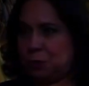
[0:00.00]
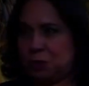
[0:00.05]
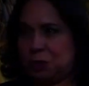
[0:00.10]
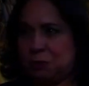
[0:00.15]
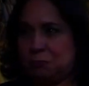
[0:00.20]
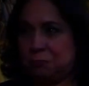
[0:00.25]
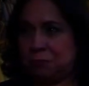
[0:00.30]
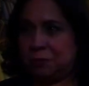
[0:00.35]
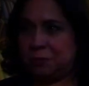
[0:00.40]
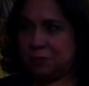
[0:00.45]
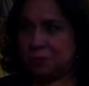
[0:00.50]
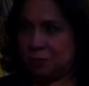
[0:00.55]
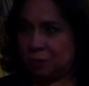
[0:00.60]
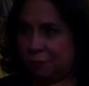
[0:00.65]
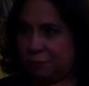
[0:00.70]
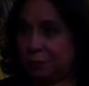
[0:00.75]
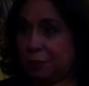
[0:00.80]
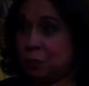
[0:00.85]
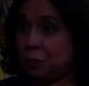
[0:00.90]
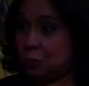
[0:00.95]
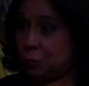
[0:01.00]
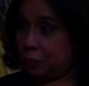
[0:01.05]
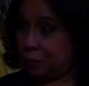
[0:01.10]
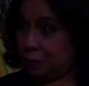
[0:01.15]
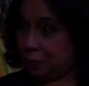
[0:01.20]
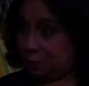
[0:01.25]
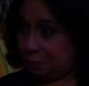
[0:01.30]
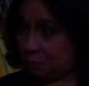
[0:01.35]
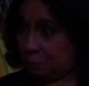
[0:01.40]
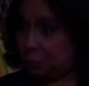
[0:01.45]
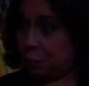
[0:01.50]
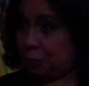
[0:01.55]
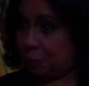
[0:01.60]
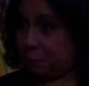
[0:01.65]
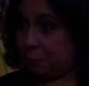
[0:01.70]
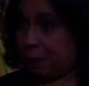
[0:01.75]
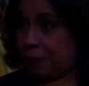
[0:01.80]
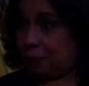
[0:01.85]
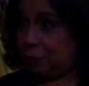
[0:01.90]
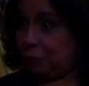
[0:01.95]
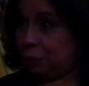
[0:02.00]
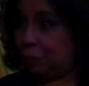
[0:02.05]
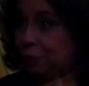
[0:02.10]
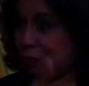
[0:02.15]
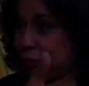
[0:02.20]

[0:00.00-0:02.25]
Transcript: She runs over to the beauty parlor.